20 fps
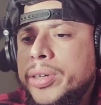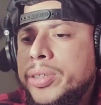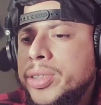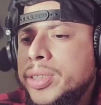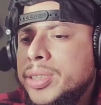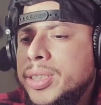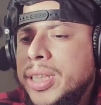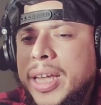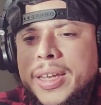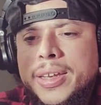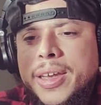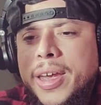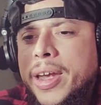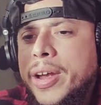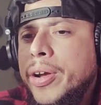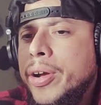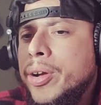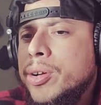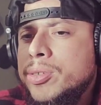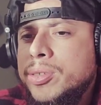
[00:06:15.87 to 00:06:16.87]
and just like
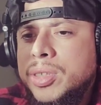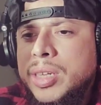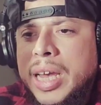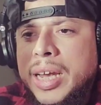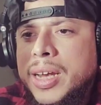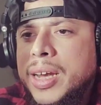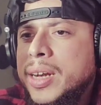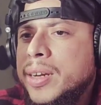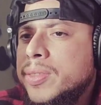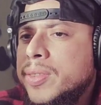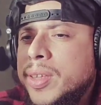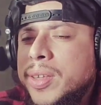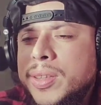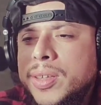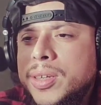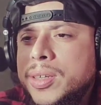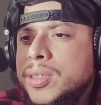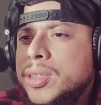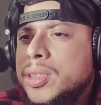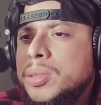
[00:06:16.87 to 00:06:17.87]
errors and that kind of thing
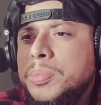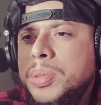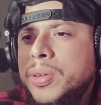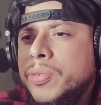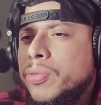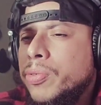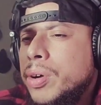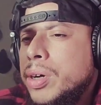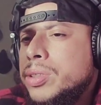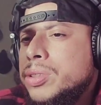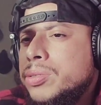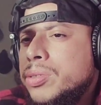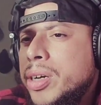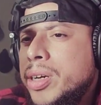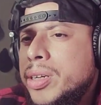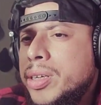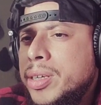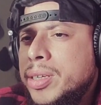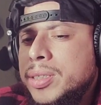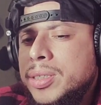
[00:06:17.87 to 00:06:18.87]
that can just be frustrating.